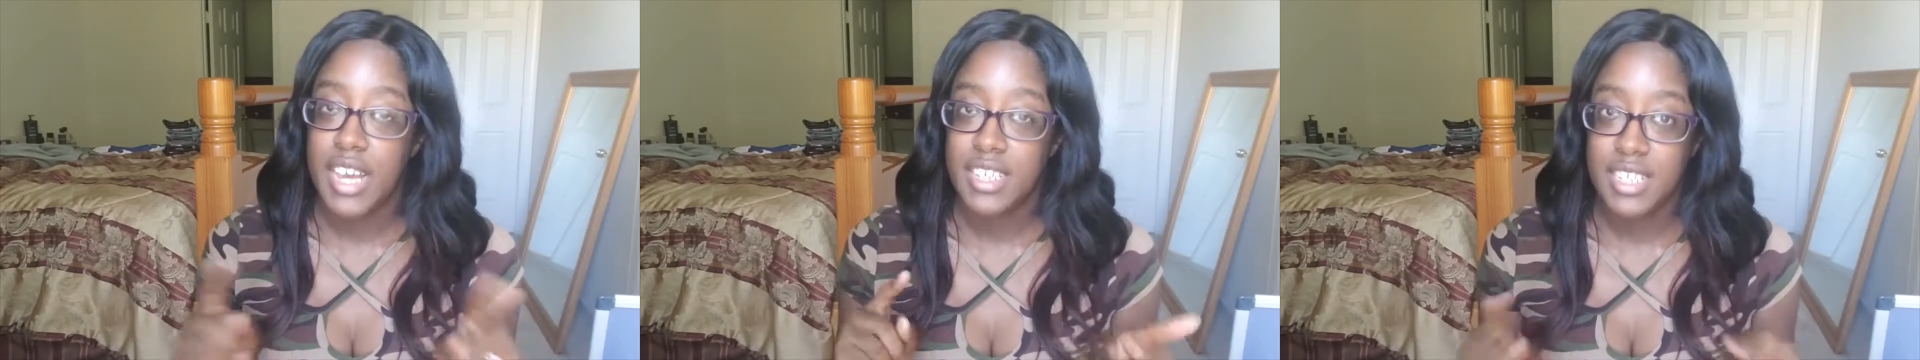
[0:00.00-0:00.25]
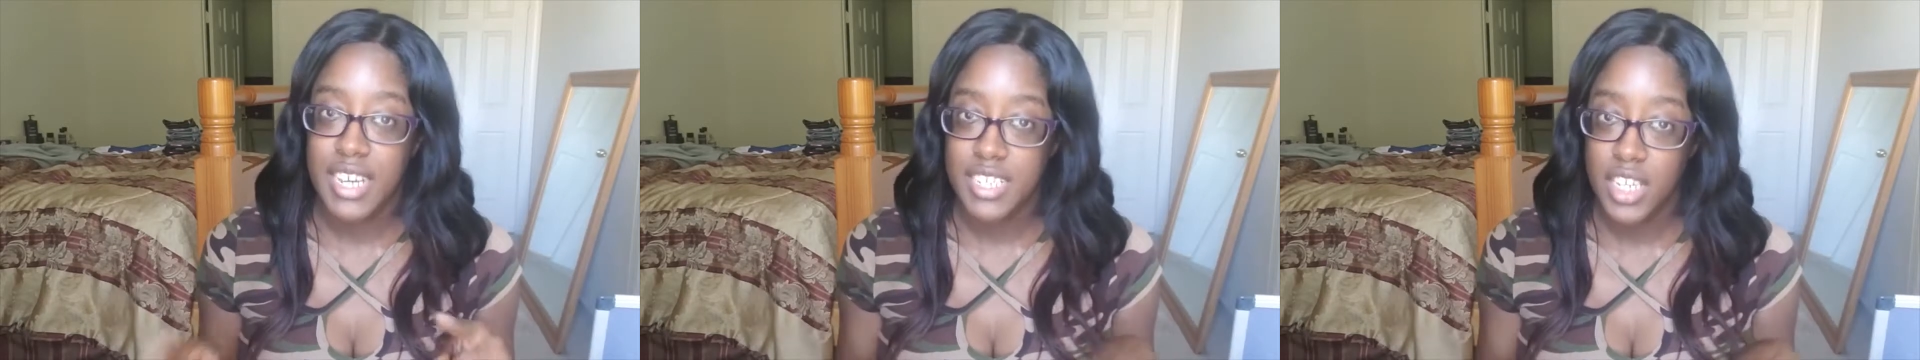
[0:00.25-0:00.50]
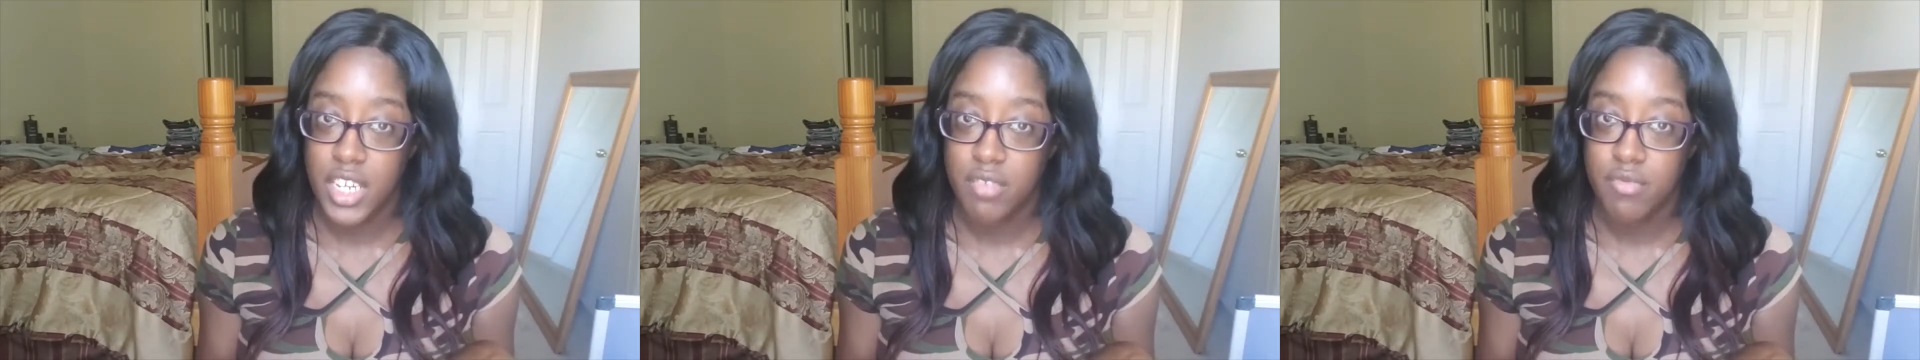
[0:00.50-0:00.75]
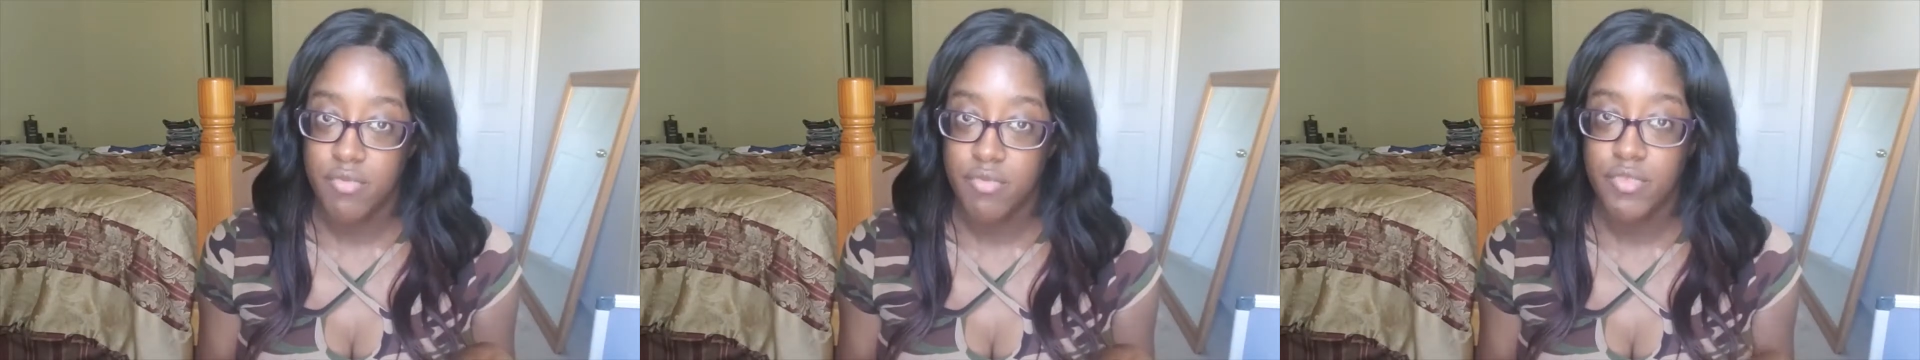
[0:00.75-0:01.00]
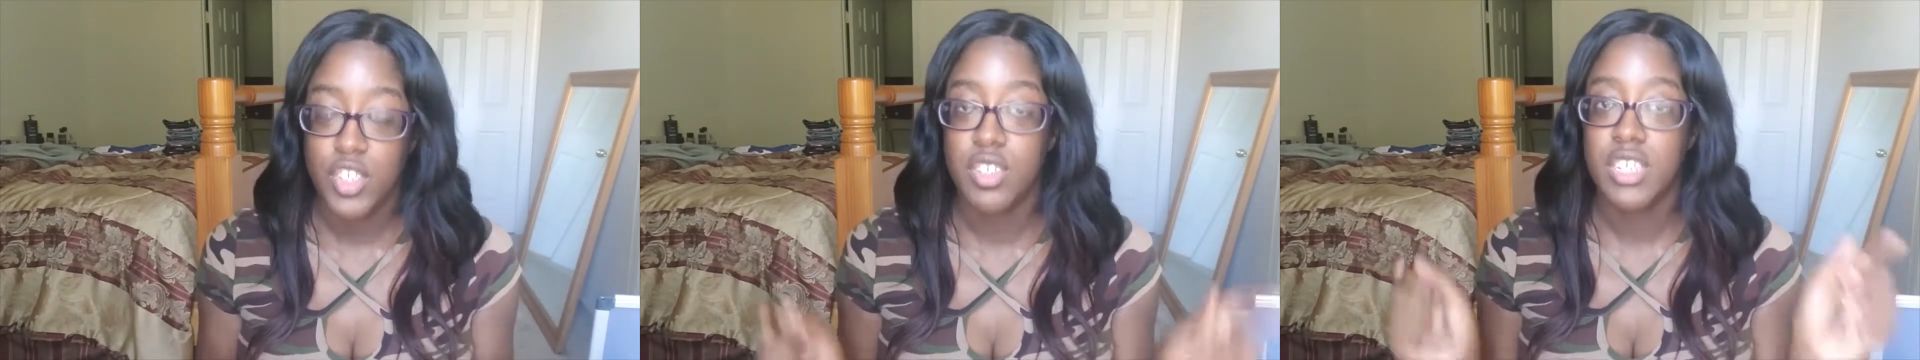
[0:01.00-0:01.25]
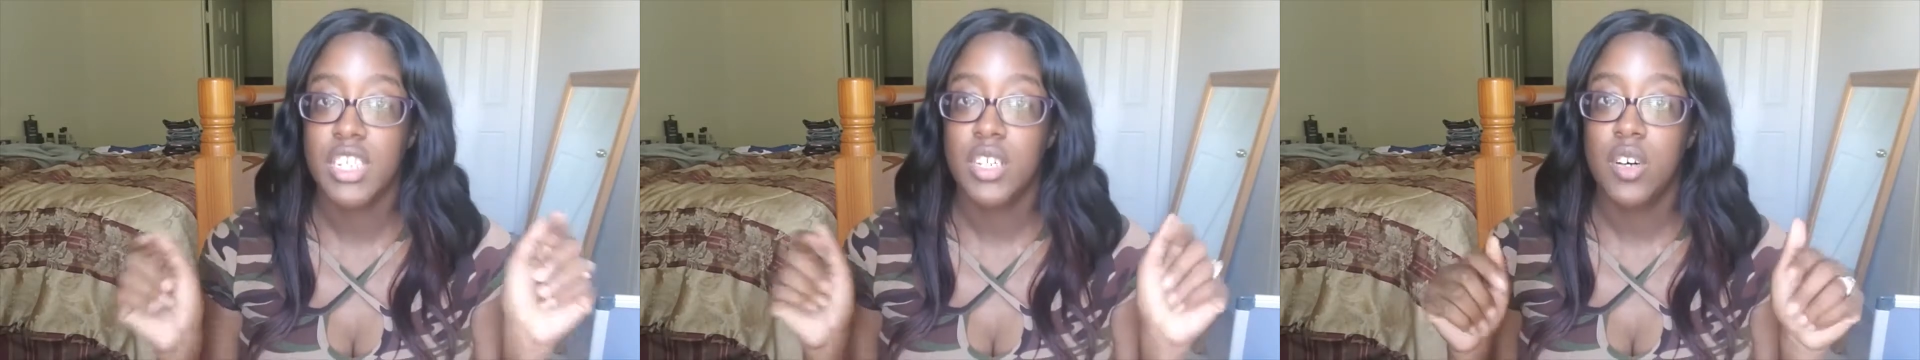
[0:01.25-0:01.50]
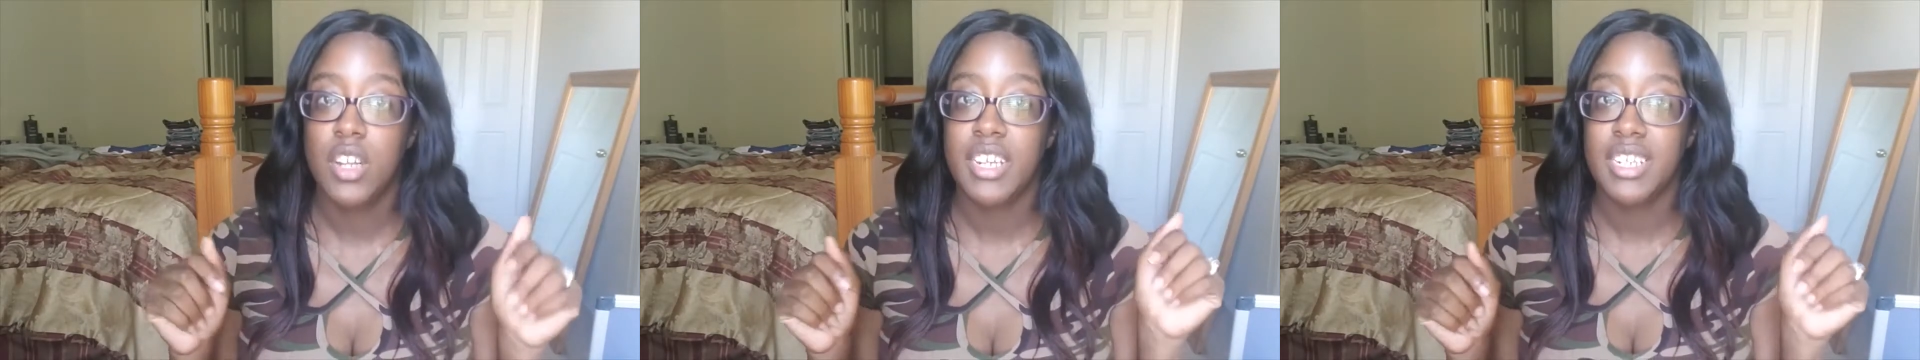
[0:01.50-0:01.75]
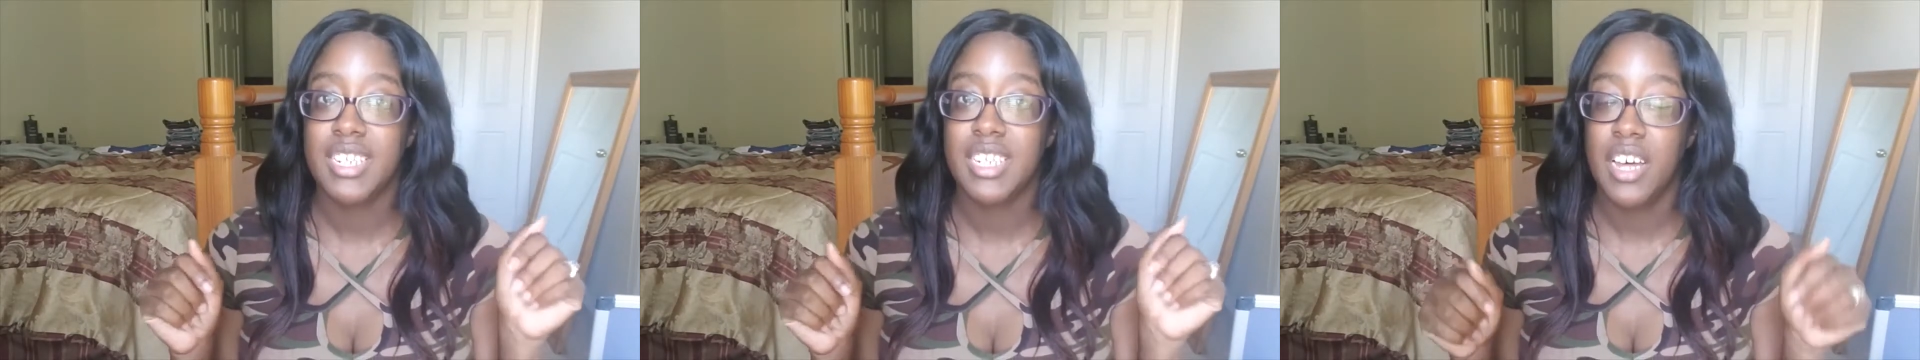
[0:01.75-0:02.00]
2019, you can still
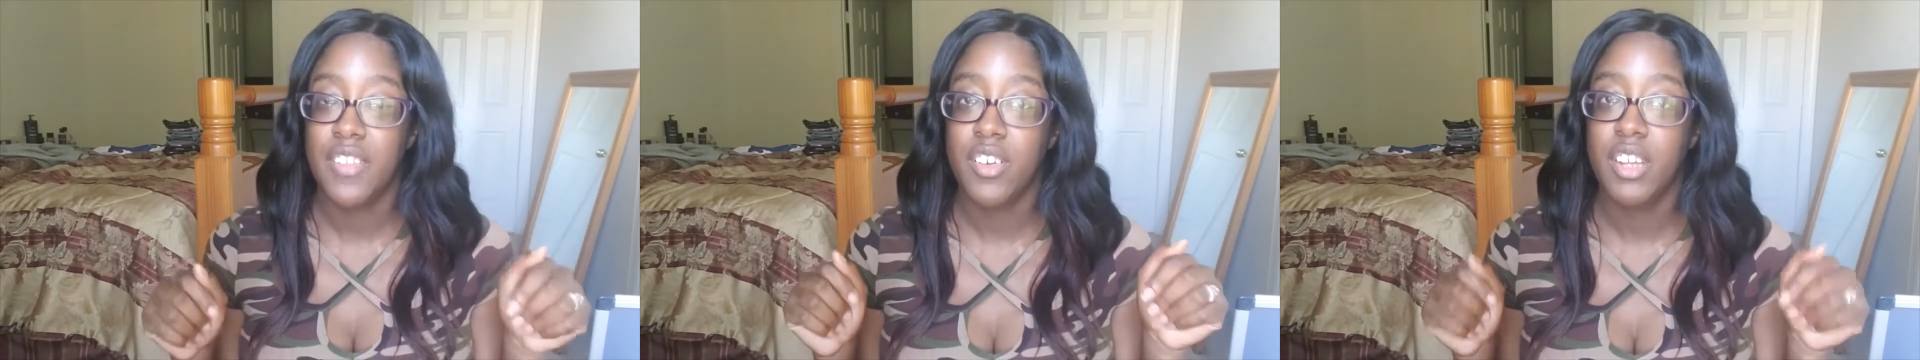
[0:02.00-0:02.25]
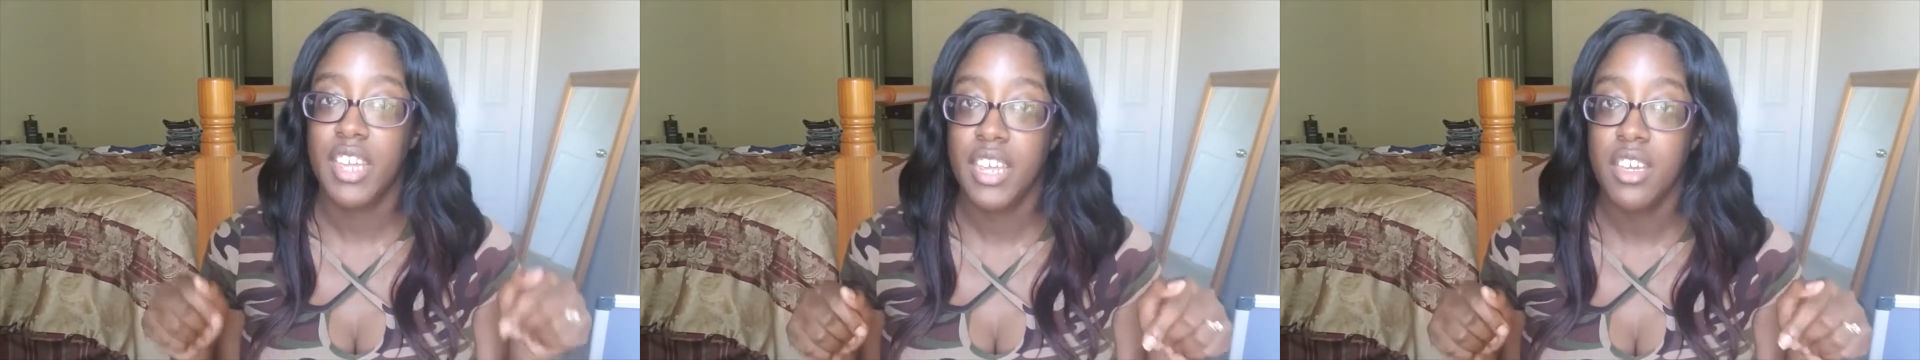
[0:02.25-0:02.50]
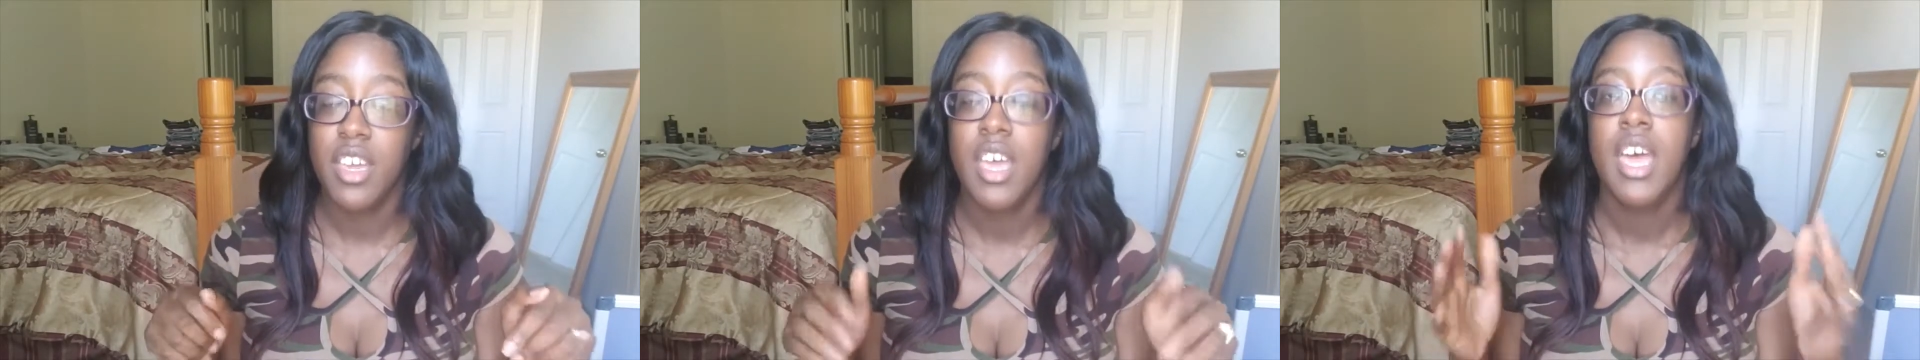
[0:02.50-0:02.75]
click this other link